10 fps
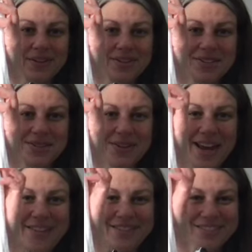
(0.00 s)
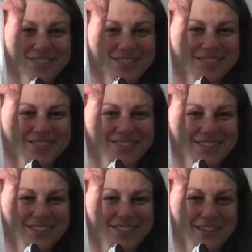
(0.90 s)
So yeah,
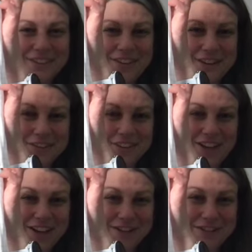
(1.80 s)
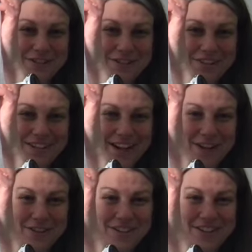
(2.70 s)
love, love, love
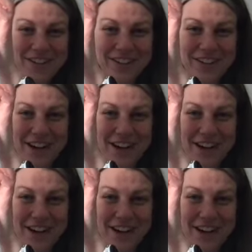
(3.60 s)
how this turned